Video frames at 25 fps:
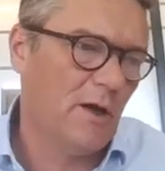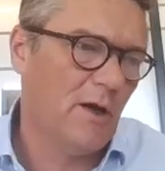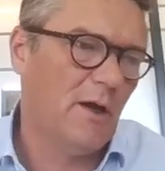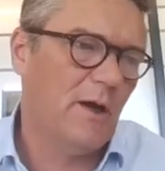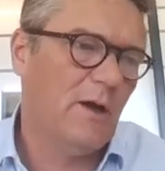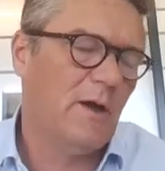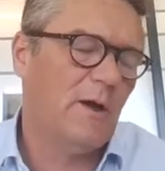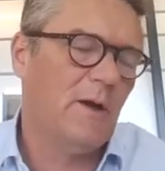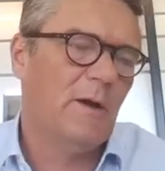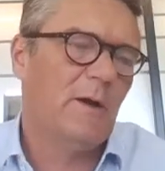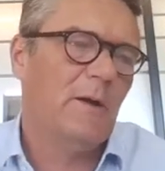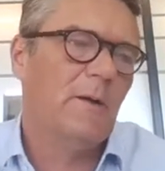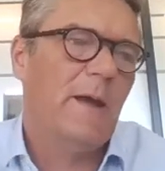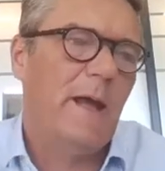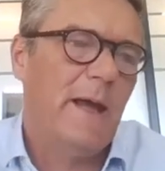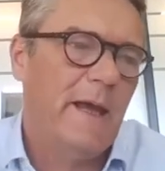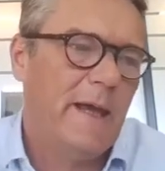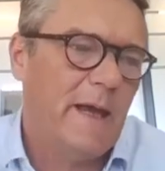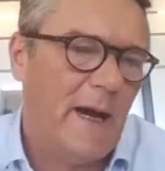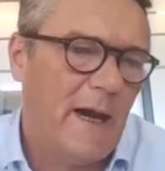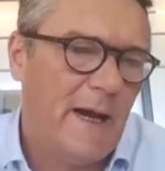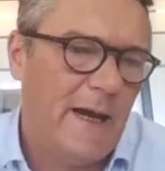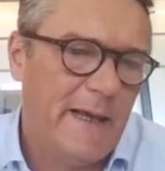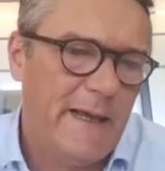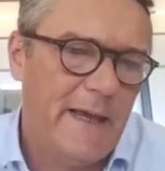
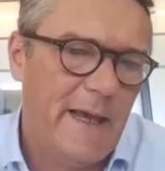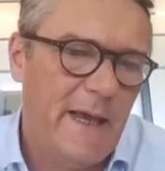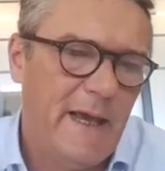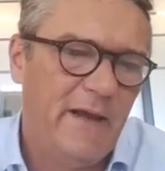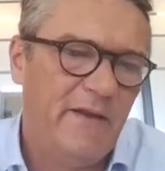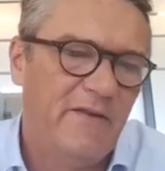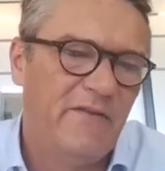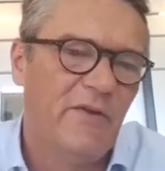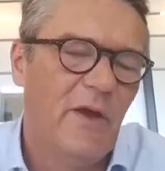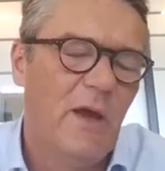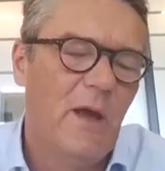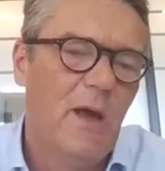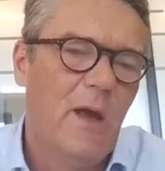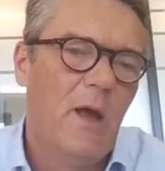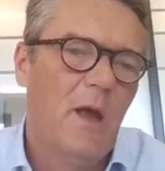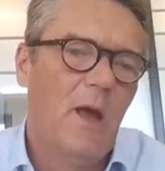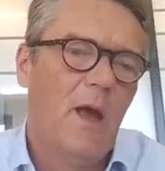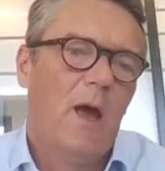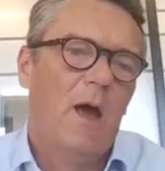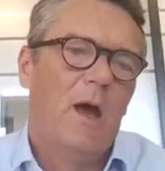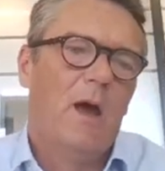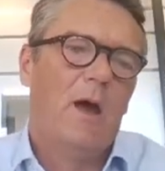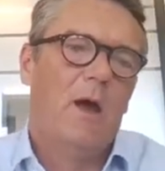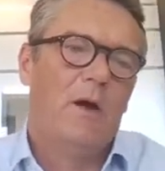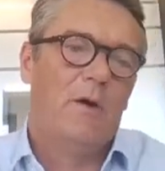AI gate,
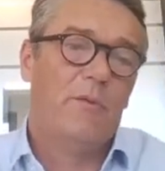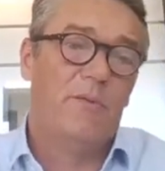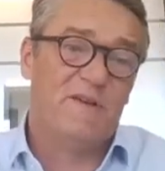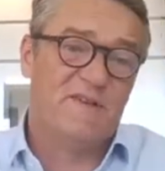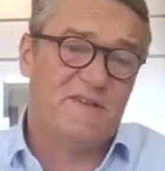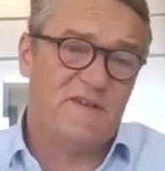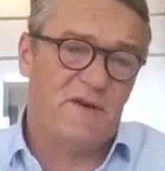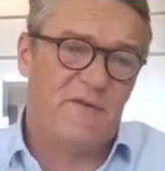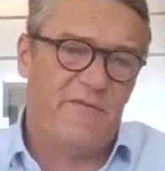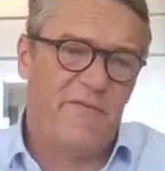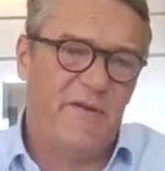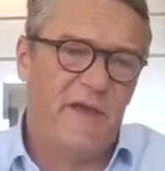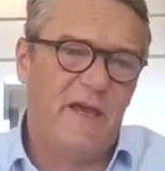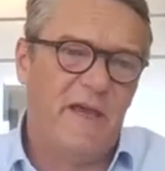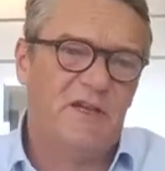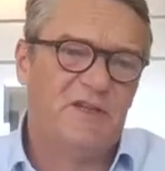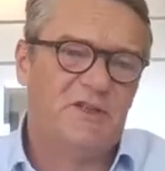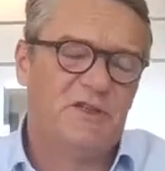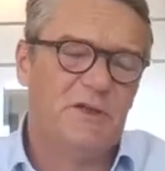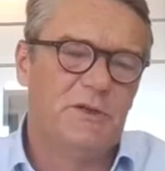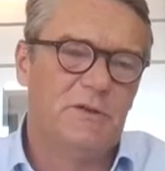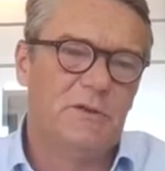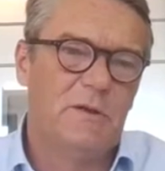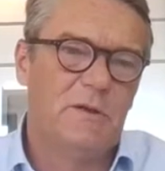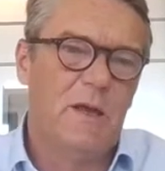a
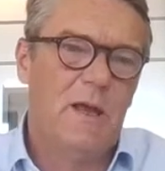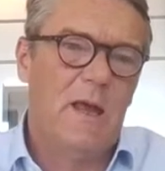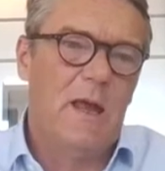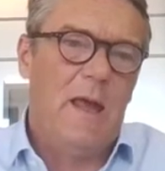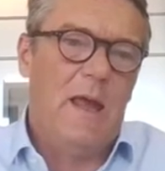reservation,